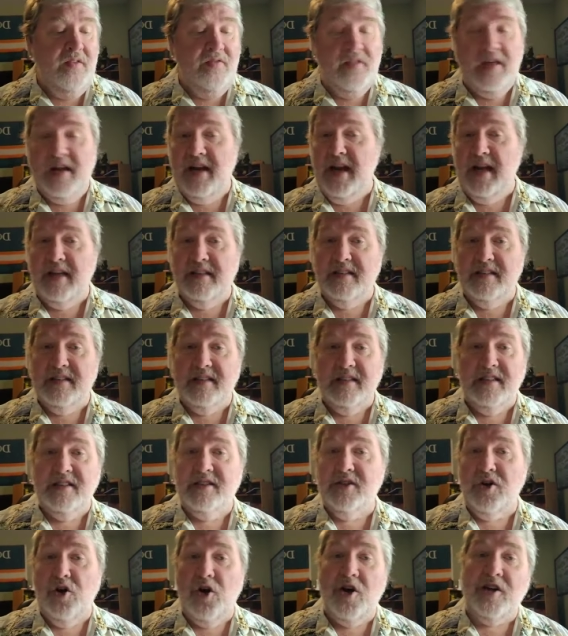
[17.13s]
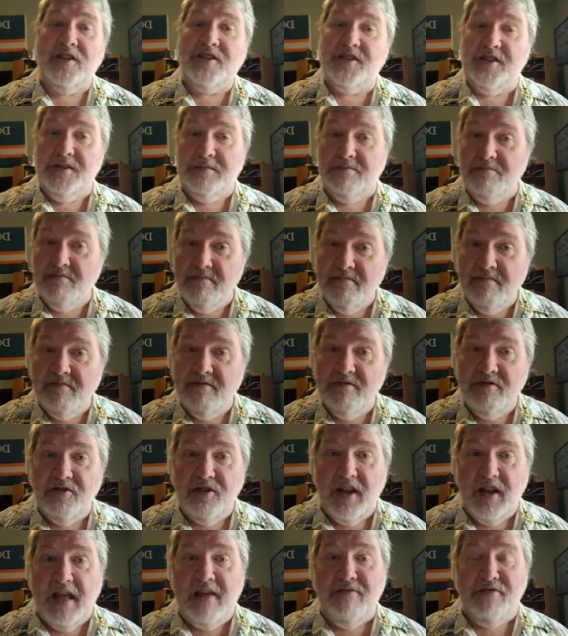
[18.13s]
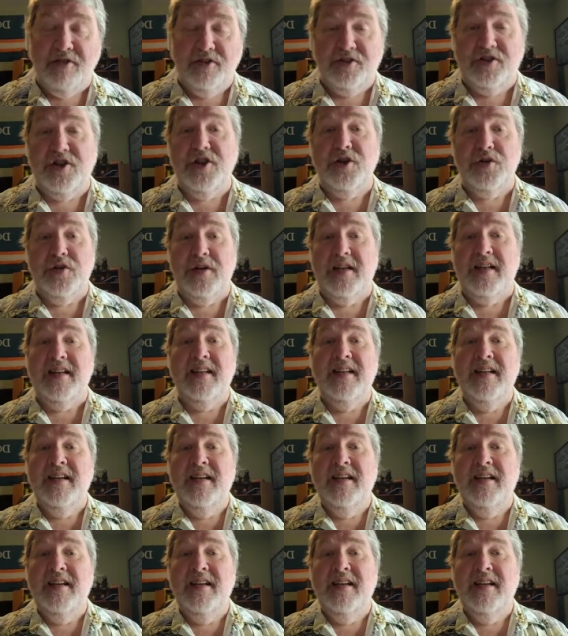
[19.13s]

that has this awesome flavor to it.